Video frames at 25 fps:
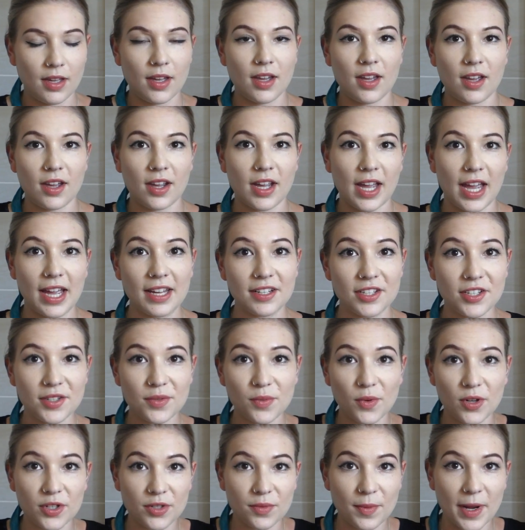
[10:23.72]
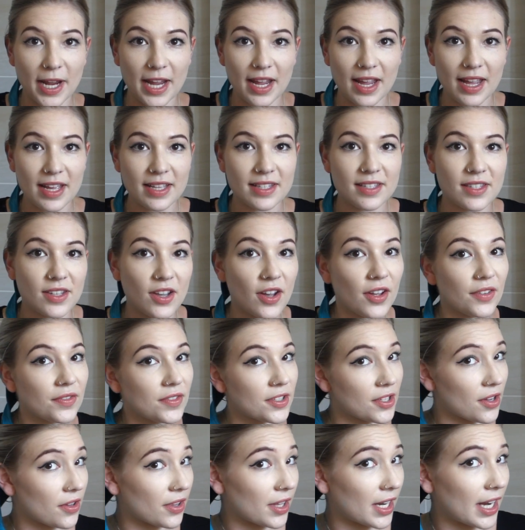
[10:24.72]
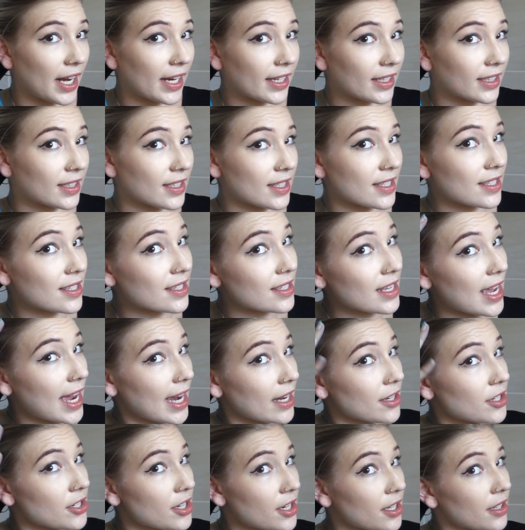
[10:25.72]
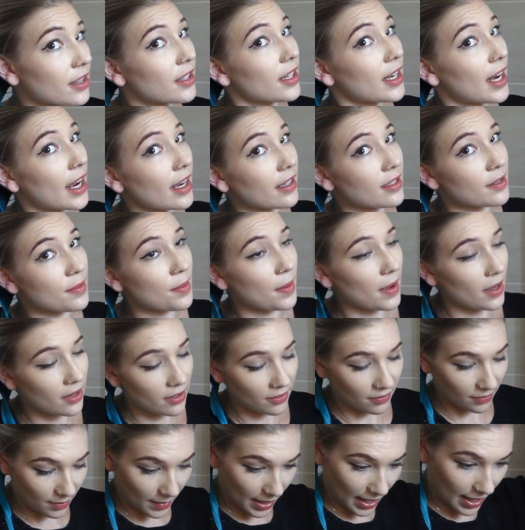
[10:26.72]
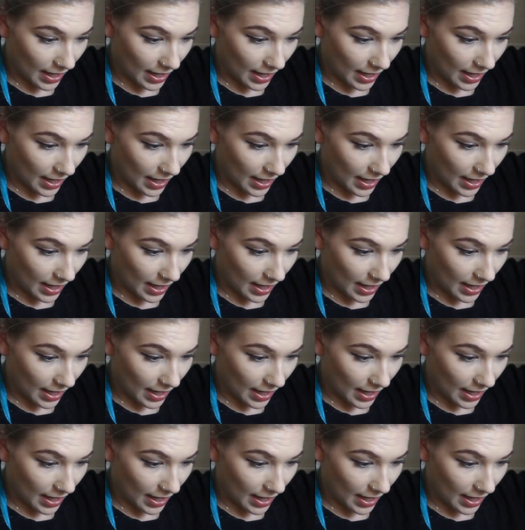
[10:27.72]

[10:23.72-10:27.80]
Okay, I just washed my hands off so that I can section the next part of my